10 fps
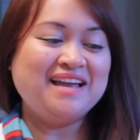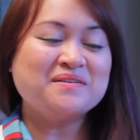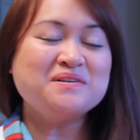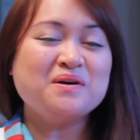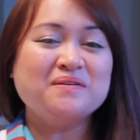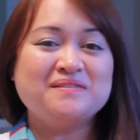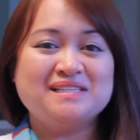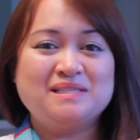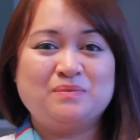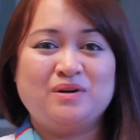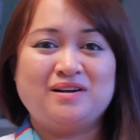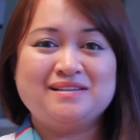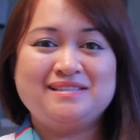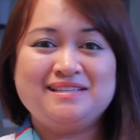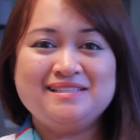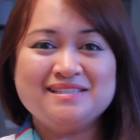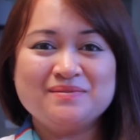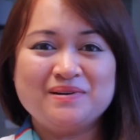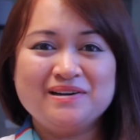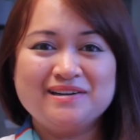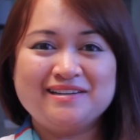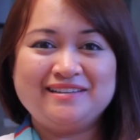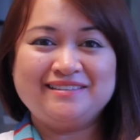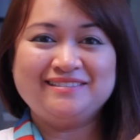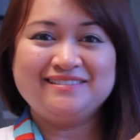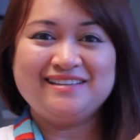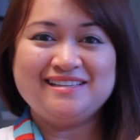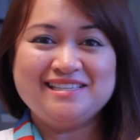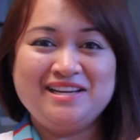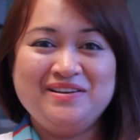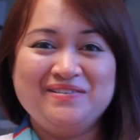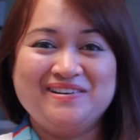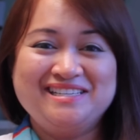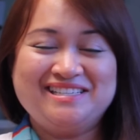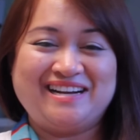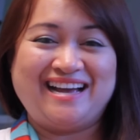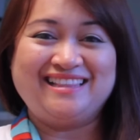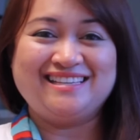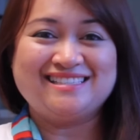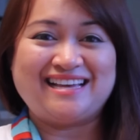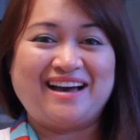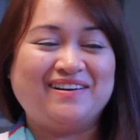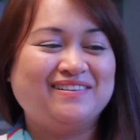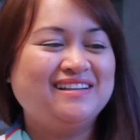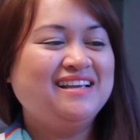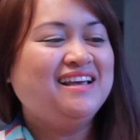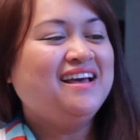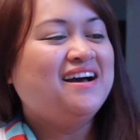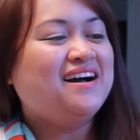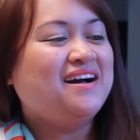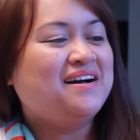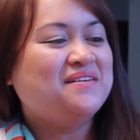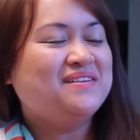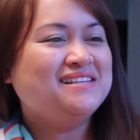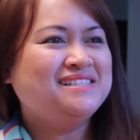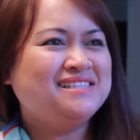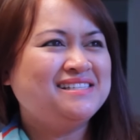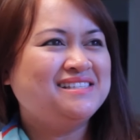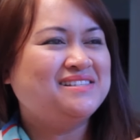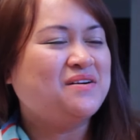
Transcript: I don't know if this works. Does this work? Has anyone tried this out? Uh, it's just